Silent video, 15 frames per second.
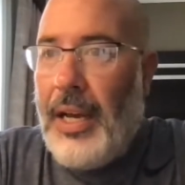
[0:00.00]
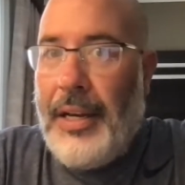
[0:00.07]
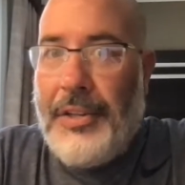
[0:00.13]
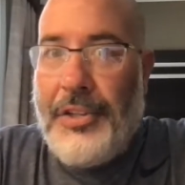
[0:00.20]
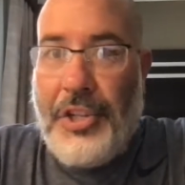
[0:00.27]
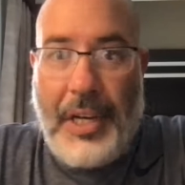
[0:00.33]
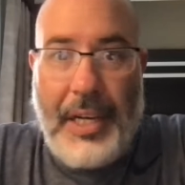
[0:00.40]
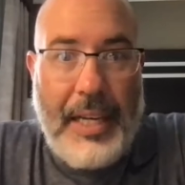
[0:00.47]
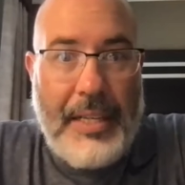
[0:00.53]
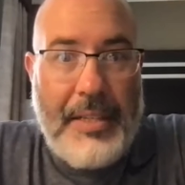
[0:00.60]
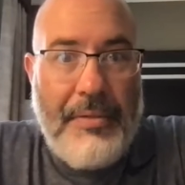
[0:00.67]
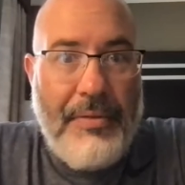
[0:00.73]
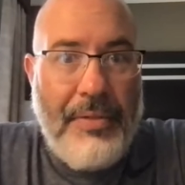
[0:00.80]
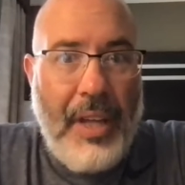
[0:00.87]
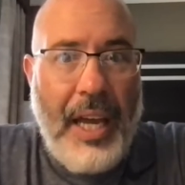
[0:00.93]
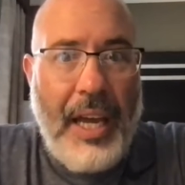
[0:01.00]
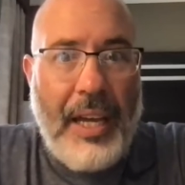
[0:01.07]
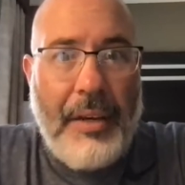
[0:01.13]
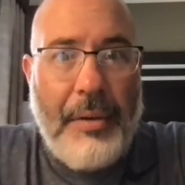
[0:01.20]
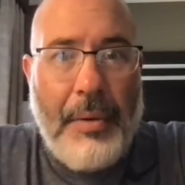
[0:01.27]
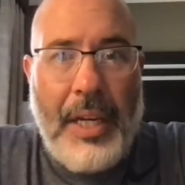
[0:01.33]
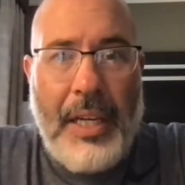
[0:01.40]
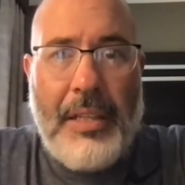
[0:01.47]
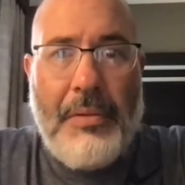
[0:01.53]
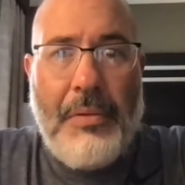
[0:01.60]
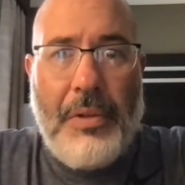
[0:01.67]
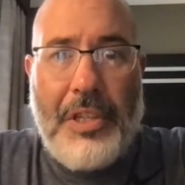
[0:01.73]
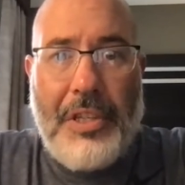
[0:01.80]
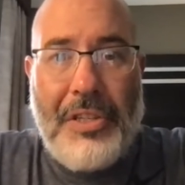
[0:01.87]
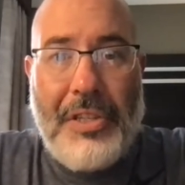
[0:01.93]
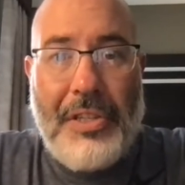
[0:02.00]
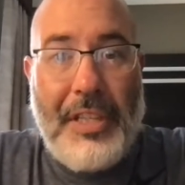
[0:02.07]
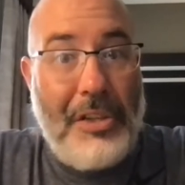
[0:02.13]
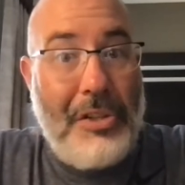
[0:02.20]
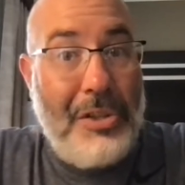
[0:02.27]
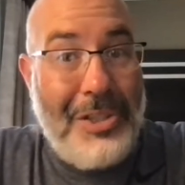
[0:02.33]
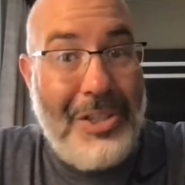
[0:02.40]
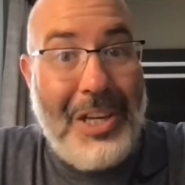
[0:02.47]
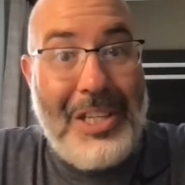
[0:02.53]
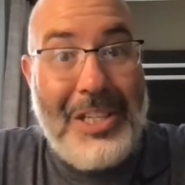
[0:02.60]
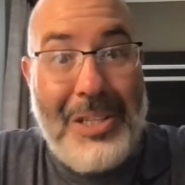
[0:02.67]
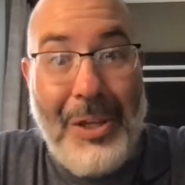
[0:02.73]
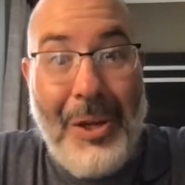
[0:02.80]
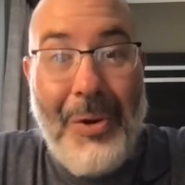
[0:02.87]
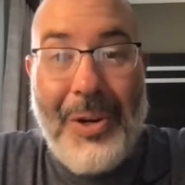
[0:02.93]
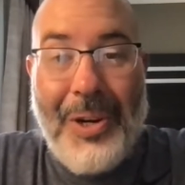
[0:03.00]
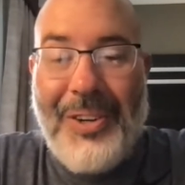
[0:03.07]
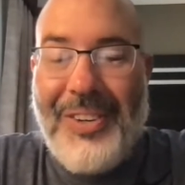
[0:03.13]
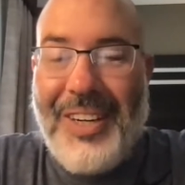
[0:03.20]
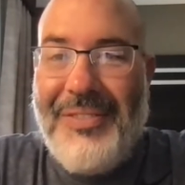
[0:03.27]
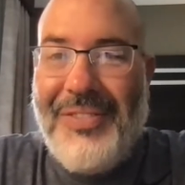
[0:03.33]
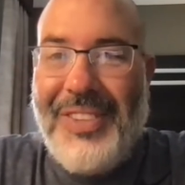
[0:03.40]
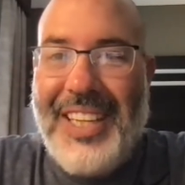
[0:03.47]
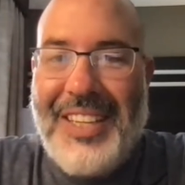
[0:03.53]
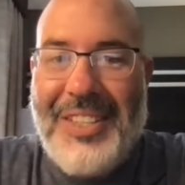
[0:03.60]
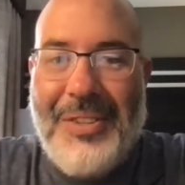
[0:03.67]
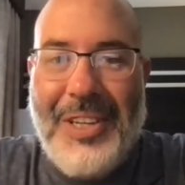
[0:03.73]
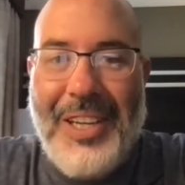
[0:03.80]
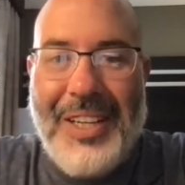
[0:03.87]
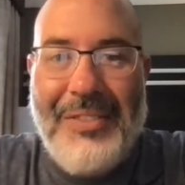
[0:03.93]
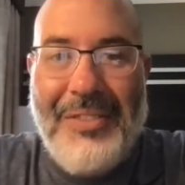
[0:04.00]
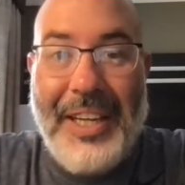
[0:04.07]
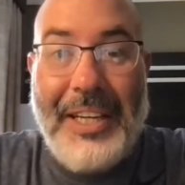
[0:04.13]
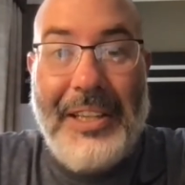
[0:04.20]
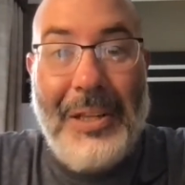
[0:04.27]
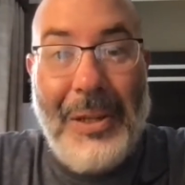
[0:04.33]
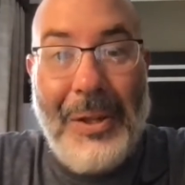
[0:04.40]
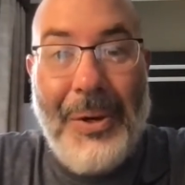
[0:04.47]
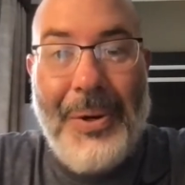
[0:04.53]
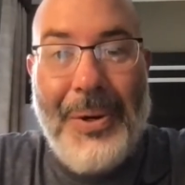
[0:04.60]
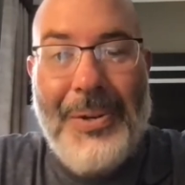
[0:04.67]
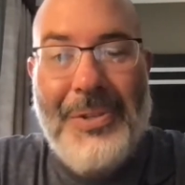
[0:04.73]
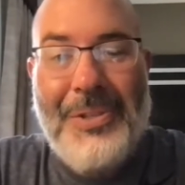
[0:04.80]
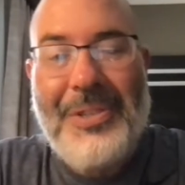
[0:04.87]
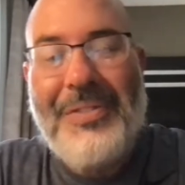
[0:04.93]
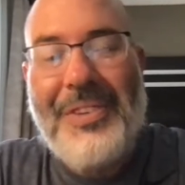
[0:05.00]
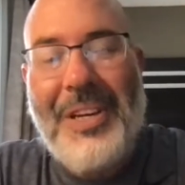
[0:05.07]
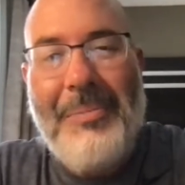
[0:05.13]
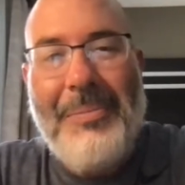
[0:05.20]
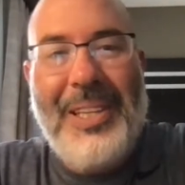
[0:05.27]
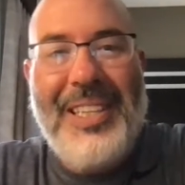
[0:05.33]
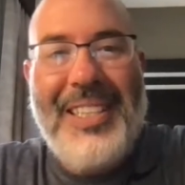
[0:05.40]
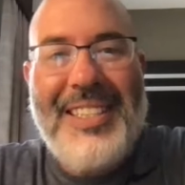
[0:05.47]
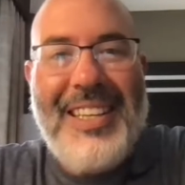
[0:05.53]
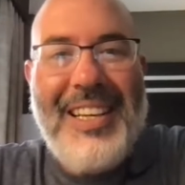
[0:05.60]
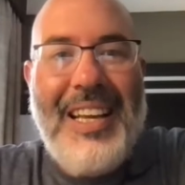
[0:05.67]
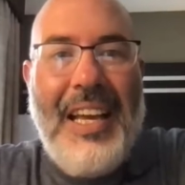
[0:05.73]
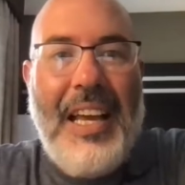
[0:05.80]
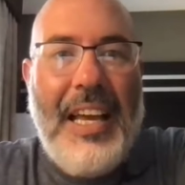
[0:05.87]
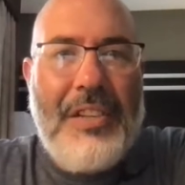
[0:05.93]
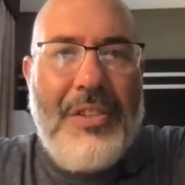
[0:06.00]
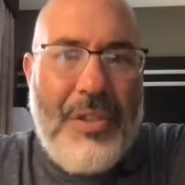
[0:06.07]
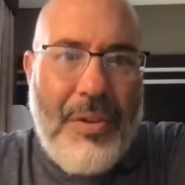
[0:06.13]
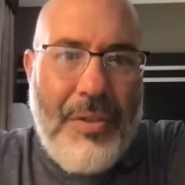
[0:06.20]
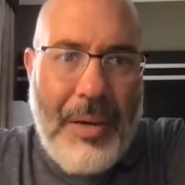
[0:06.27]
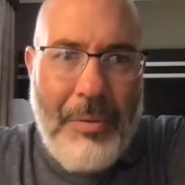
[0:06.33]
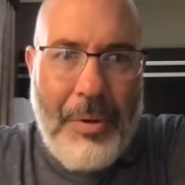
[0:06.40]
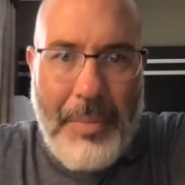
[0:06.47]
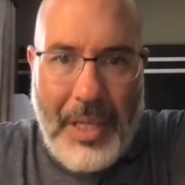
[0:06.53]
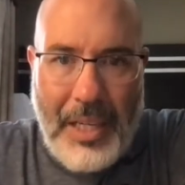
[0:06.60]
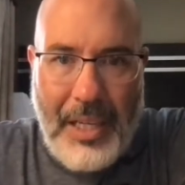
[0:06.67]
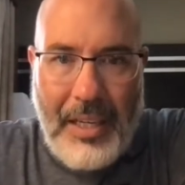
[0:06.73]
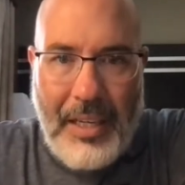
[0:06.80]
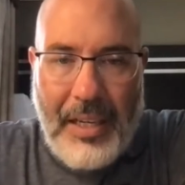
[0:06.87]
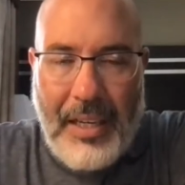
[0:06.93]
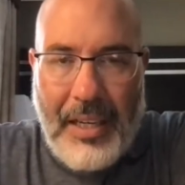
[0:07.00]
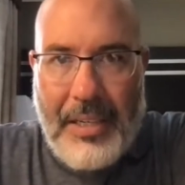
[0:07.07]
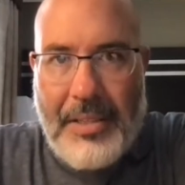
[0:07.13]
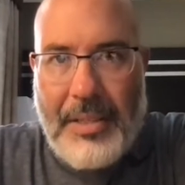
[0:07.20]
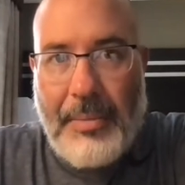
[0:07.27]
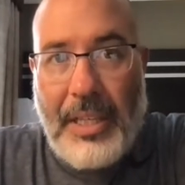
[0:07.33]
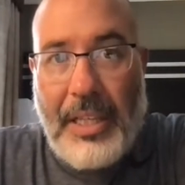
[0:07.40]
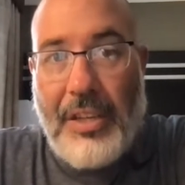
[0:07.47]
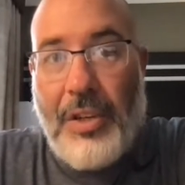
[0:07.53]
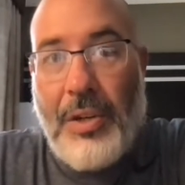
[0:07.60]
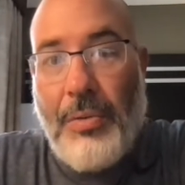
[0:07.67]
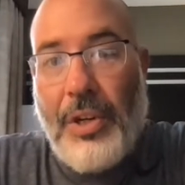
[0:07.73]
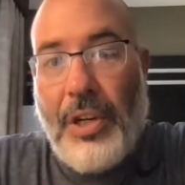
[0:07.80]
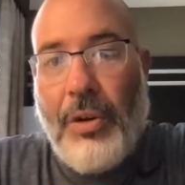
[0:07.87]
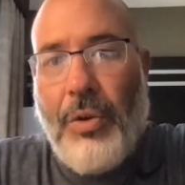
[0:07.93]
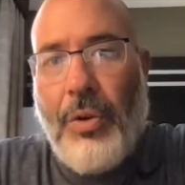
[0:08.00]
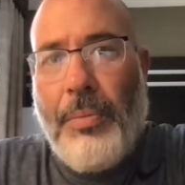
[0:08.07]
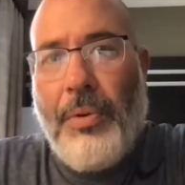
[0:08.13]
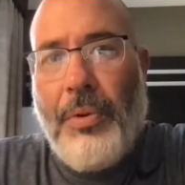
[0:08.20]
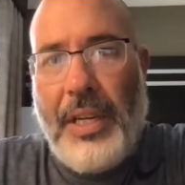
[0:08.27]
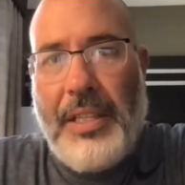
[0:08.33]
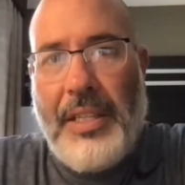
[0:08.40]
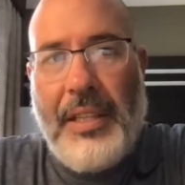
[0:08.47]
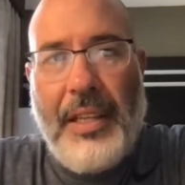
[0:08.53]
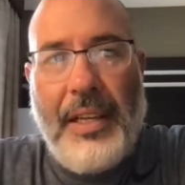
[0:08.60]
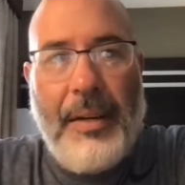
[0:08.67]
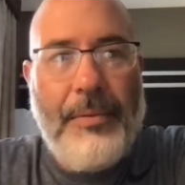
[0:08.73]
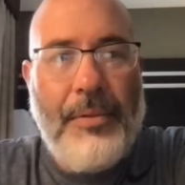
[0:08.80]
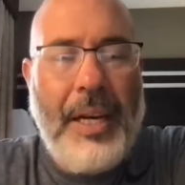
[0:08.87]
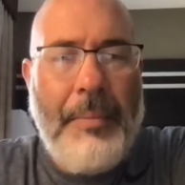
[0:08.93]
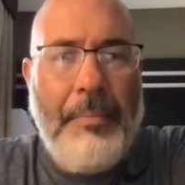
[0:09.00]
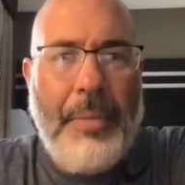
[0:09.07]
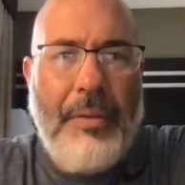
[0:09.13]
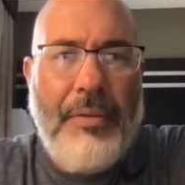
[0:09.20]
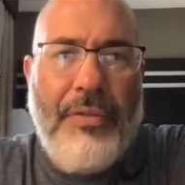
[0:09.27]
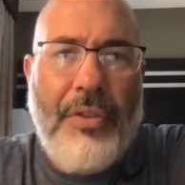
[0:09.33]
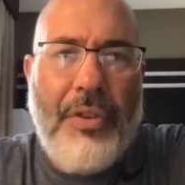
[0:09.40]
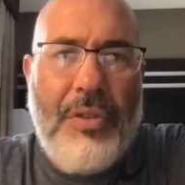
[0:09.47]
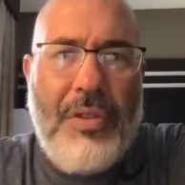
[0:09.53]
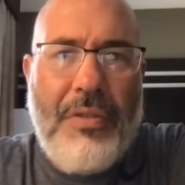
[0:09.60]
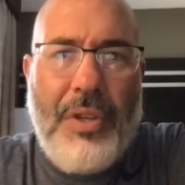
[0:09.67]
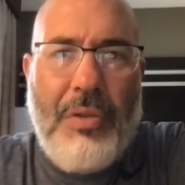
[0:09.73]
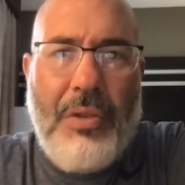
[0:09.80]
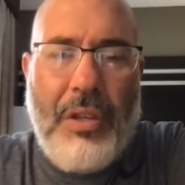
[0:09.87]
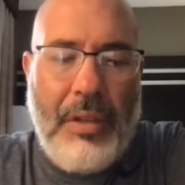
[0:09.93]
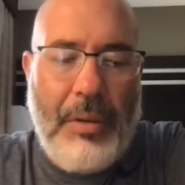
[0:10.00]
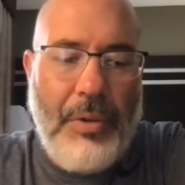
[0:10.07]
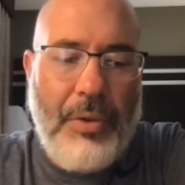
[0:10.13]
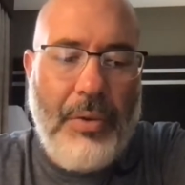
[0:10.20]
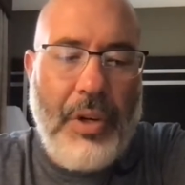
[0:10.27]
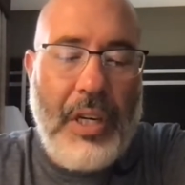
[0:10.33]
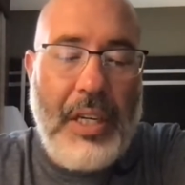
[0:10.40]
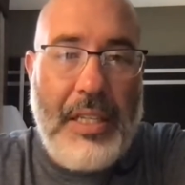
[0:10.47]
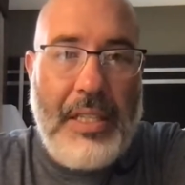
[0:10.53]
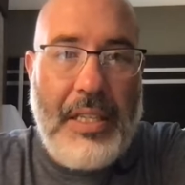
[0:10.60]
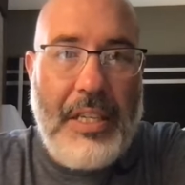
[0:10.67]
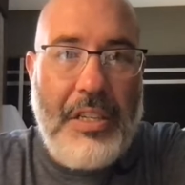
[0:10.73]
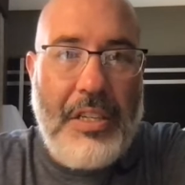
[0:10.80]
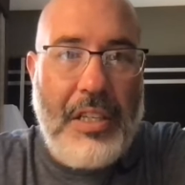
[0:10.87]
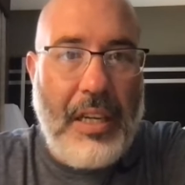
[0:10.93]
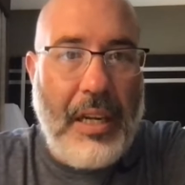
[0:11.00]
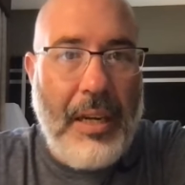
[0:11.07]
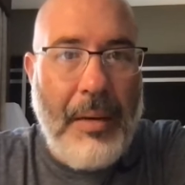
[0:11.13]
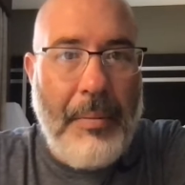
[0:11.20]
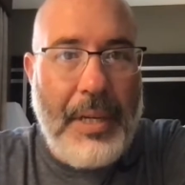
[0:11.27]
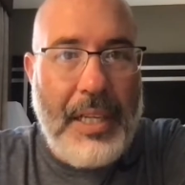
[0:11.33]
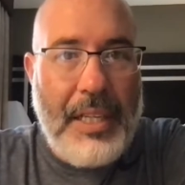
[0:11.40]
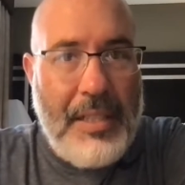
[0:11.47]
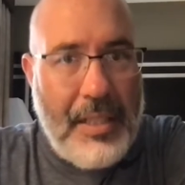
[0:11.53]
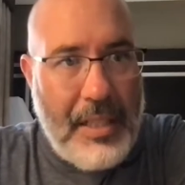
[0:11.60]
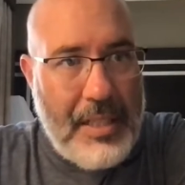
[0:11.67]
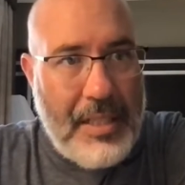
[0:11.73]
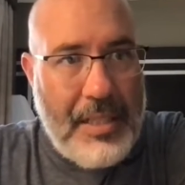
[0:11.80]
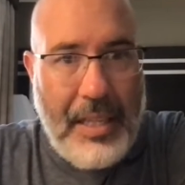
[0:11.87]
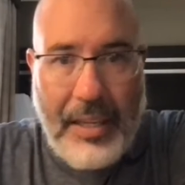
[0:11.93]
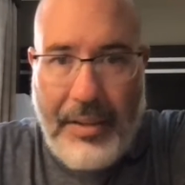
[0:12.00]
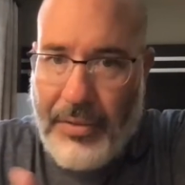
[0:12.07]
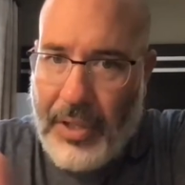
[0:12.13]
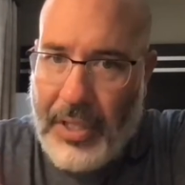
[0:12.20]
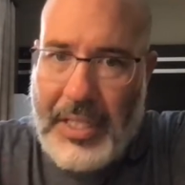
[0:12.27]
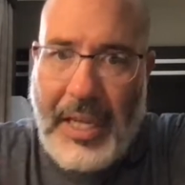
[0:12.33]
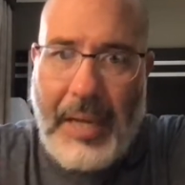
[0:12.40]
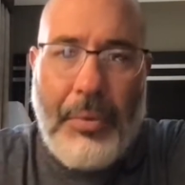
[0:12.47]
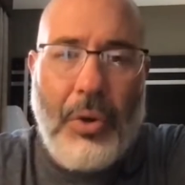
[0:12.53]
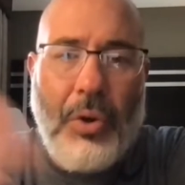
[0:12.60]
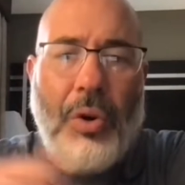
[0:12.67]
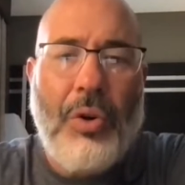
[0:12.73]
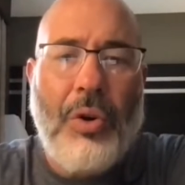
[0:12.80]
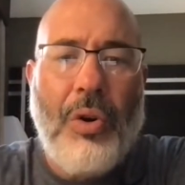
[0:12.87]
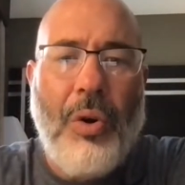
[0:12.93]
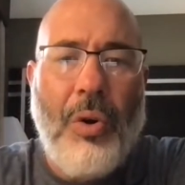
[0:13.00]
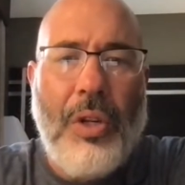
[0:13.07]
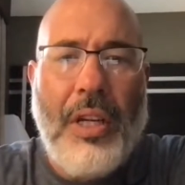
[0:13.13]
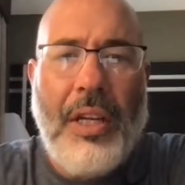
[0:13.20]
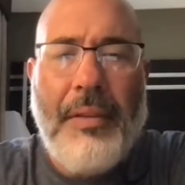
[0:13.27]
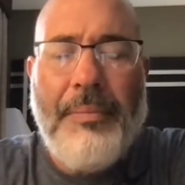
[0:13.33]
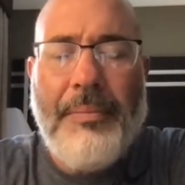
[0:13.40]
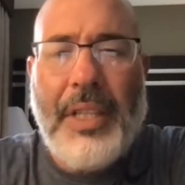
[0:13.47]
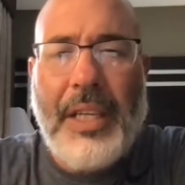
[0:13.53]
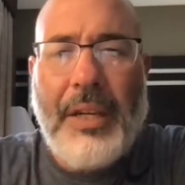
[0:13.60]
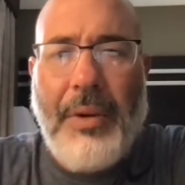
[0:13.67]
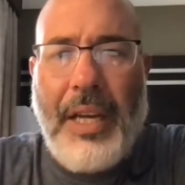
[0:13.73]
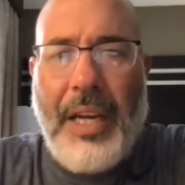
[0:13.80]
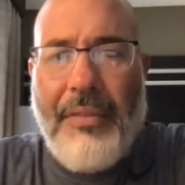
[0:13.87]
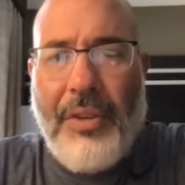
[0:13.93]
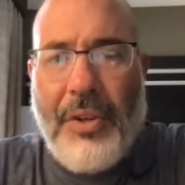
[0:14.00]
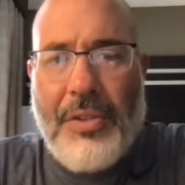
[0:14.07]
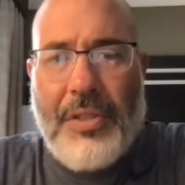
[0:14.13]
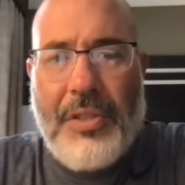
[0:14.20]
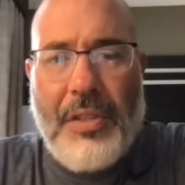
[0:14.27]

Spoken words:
China has a flag, right, which is essentially China's logo, right? Flags are kind of like the logos of companies. And so that would be something that you would incorporate in there, right? But for those of you dealing with organizations and companies, let's take, for example, Coca-Cola, like we have all